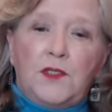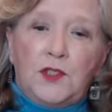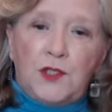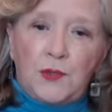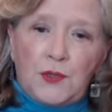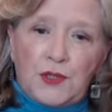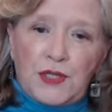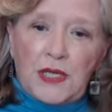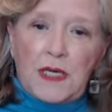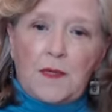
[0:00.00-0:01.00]
to
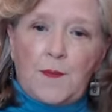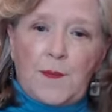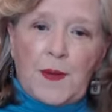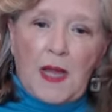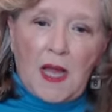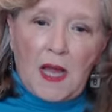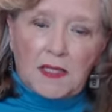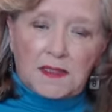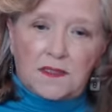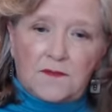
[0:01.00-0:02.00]
think
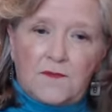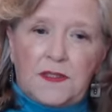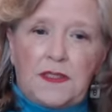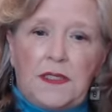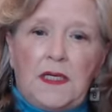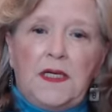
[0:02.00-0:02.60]
positively,